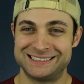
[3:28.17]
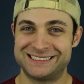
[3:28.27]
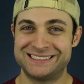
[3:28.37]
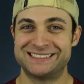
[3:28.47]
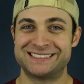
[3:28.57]

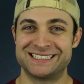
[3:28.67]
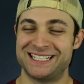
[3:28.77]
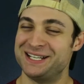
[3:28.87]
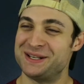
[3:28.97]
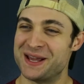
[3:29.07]

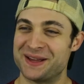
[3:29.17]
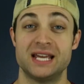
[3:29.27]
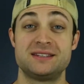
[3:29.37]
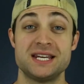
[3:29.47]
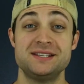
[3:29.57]

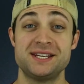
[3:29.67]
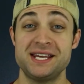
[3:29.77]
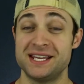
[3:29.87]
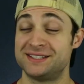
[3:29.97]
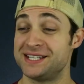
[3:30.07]
it's easy to